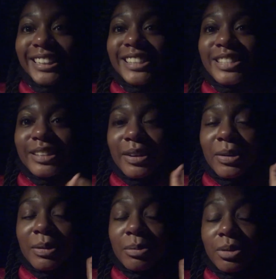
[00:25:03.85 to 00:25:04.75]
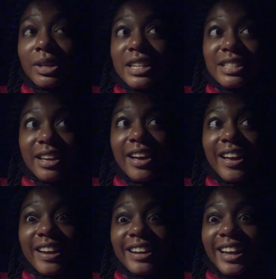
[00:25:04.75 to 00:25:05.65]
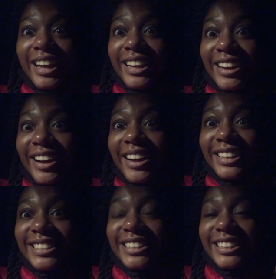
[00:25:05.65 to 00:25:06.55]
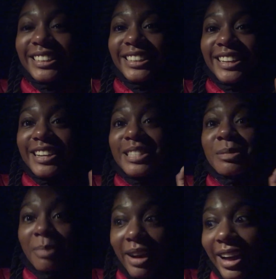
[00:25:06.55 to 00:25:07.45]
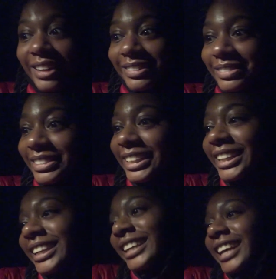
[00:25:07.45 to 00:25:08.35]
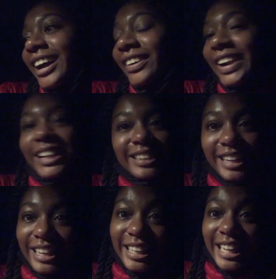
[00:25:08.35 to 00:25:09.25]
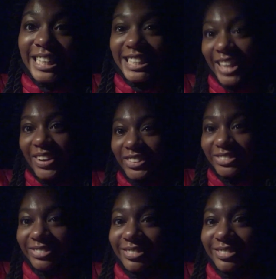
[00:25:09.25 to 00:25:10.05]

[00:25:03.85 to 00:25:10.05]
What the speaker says: So praise God, I got a spot. All right, let's go.